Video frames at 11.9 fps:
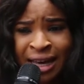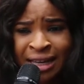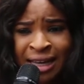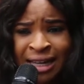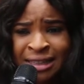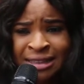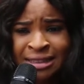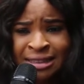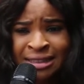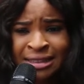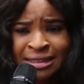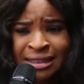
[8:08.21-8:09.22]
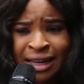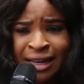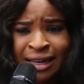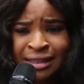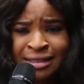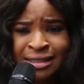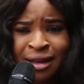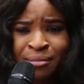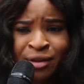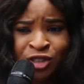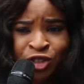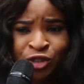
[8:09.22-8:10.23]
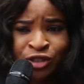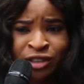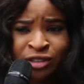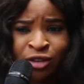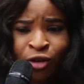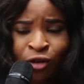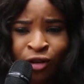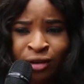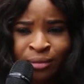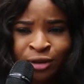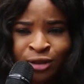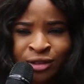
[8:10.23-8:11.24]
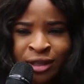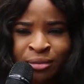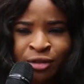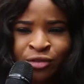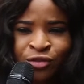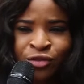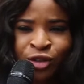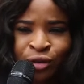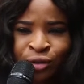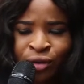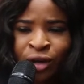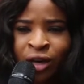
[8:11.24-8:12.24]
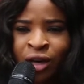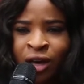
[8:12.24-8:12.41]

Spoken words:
I can't start mentioning all, but to name a few.